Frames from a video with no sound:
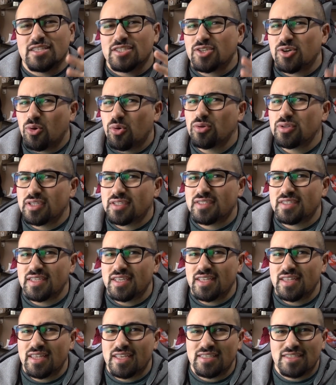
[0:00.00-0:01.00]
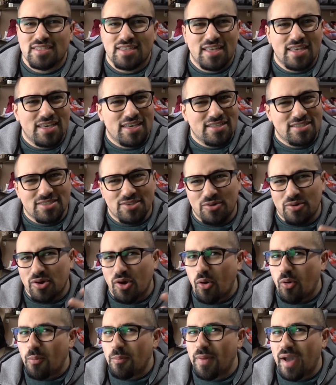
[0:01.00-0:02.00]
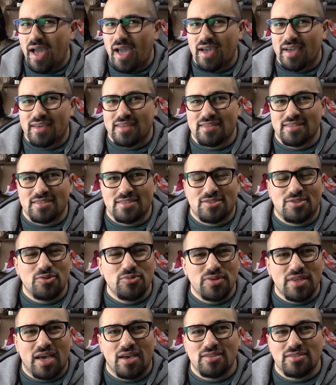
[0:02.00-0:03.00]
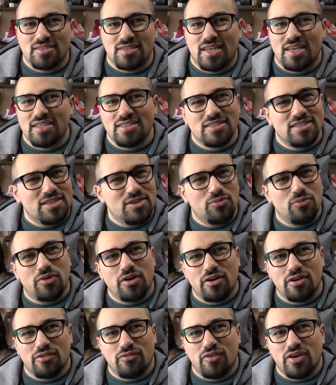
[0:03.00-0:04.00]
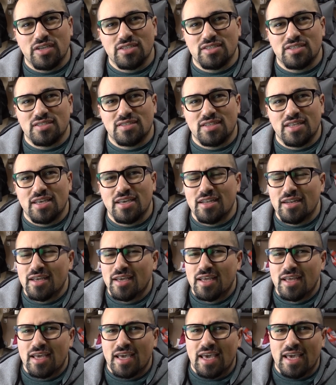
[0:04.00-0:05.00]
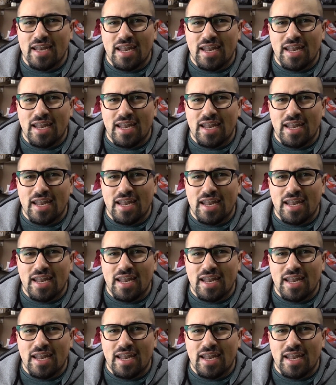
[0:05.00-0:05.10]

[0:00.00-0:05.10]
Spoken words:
It's cool to see these things, you know, going back in 2008, seeing what our devices did